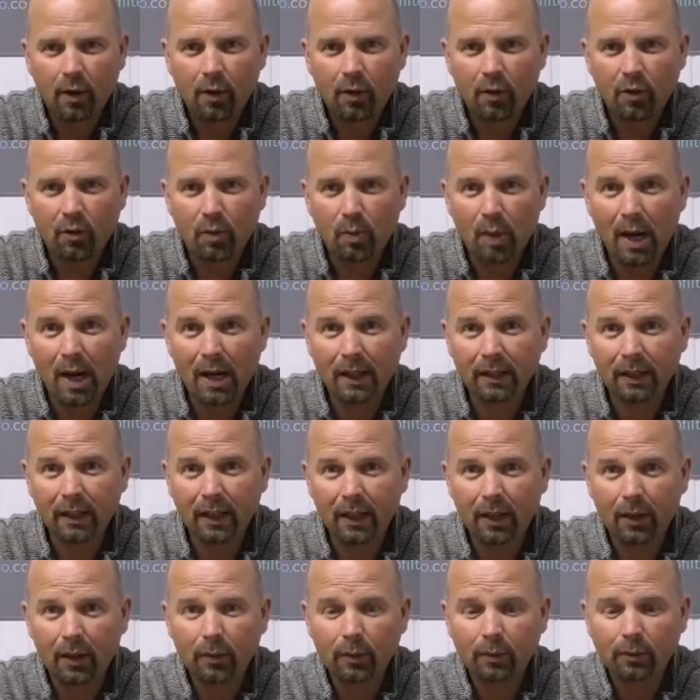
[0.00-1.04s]
we've packed
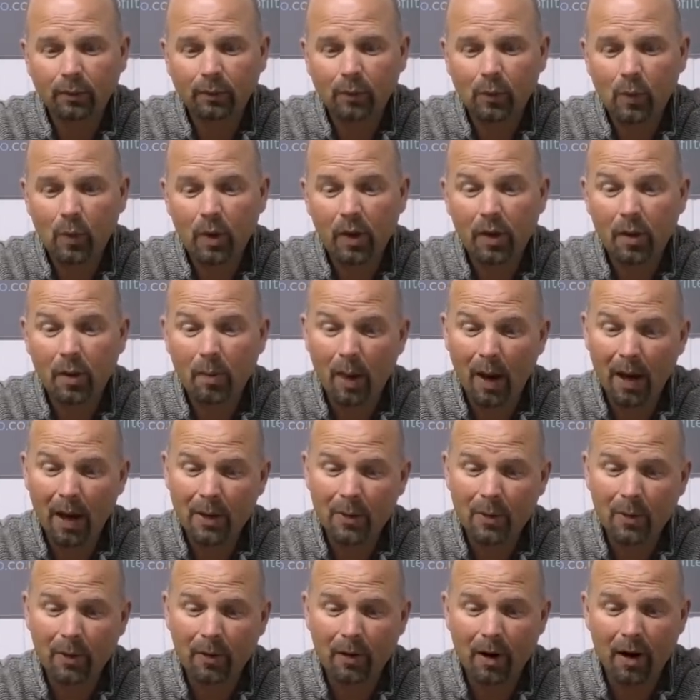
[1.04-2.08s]
that out with the
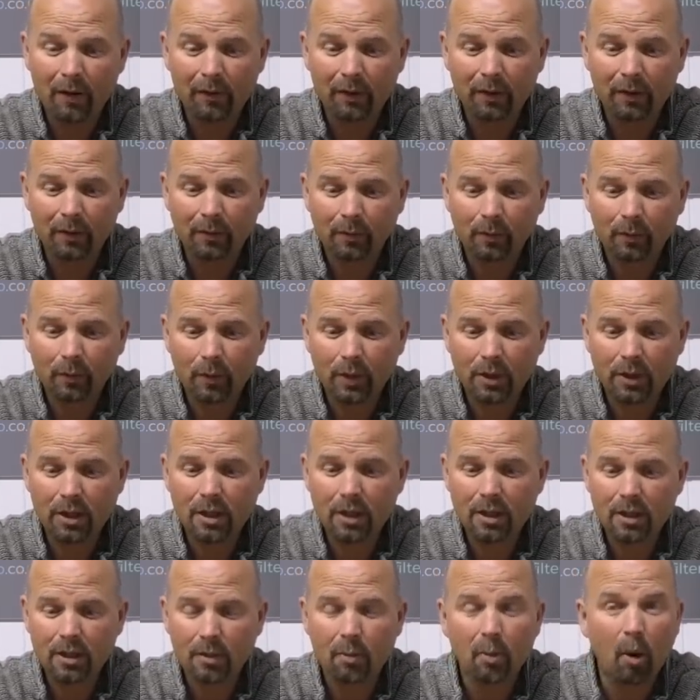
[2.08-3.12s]
Biogravel, which
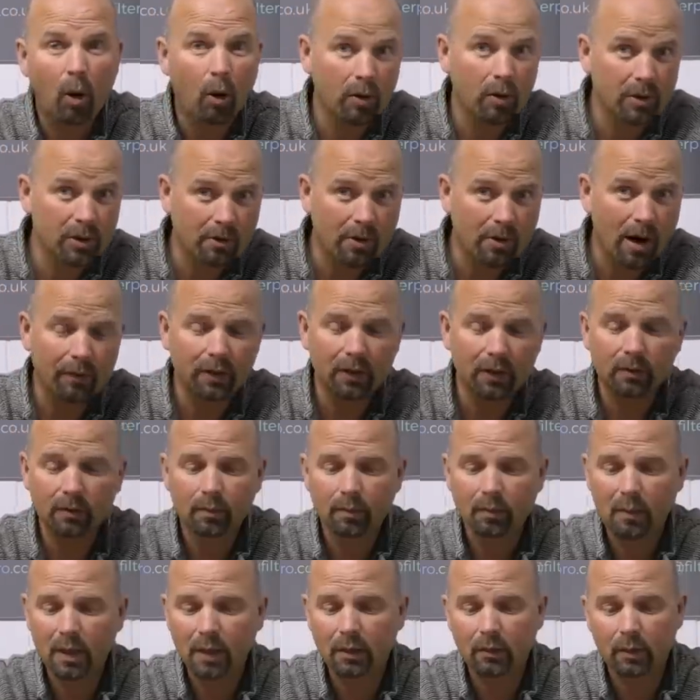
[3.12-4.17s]
is porous gravel
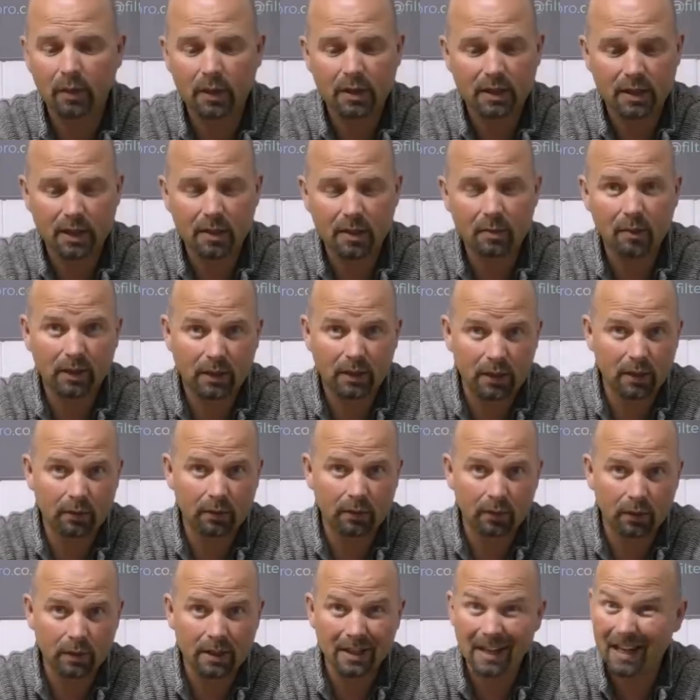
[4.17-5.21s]
made with the same
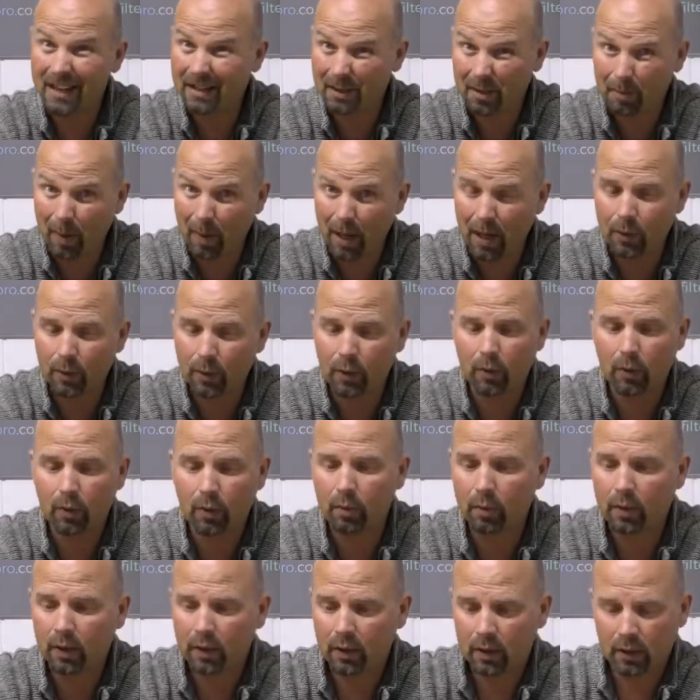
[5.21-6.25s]
materials as the Biohome.
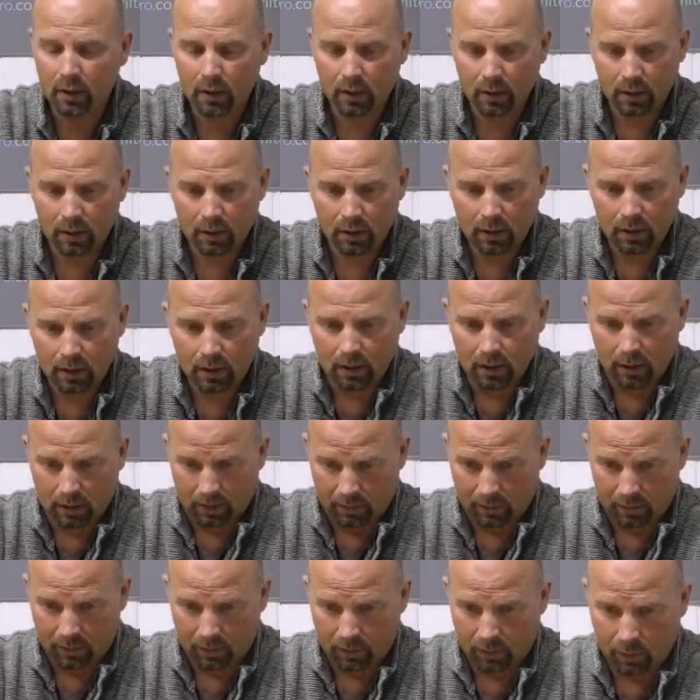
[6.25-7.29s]

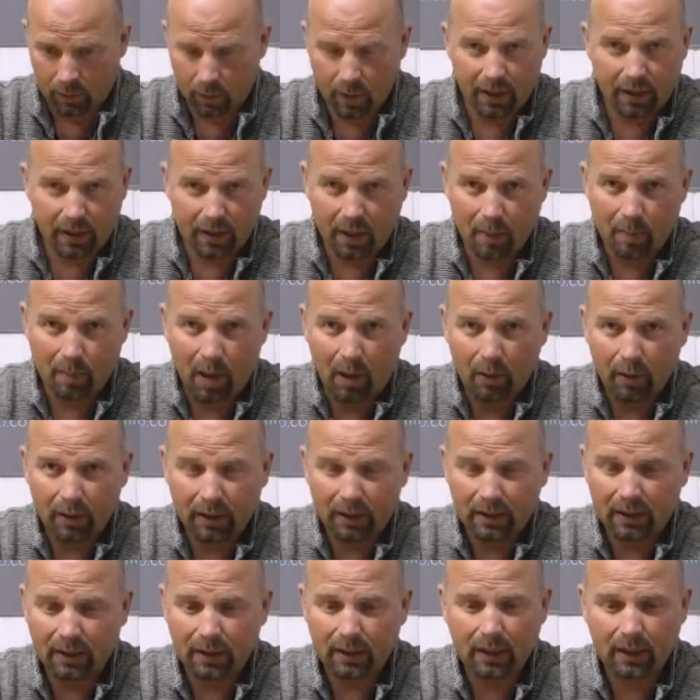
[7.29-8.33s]
If you don't know anything about
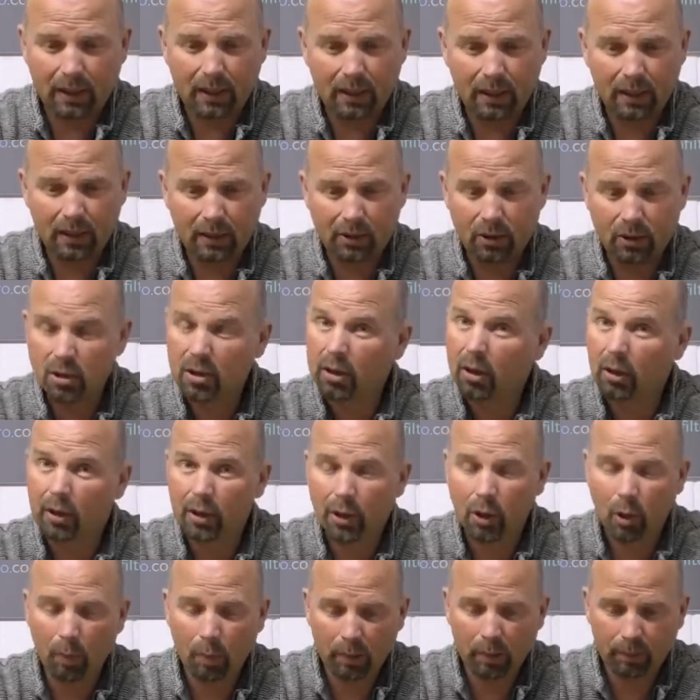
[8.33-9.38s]
it, uh, just look
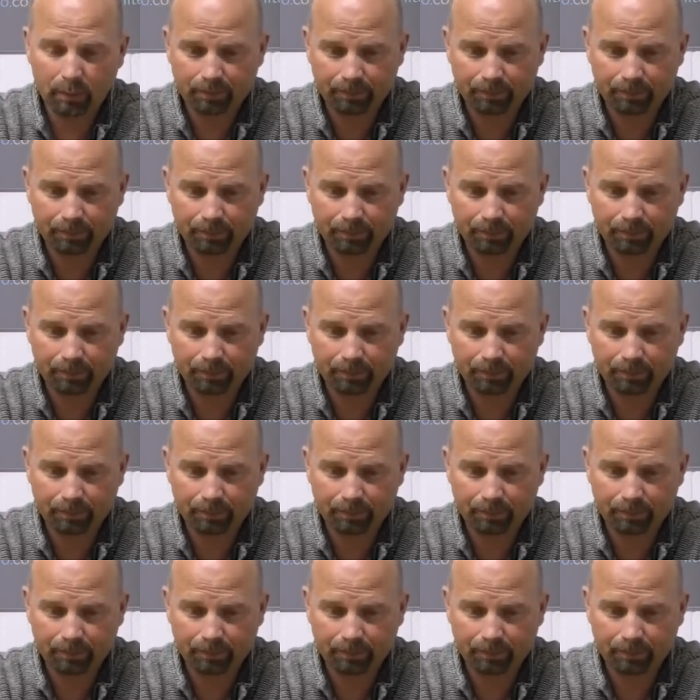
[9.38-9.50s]
it up.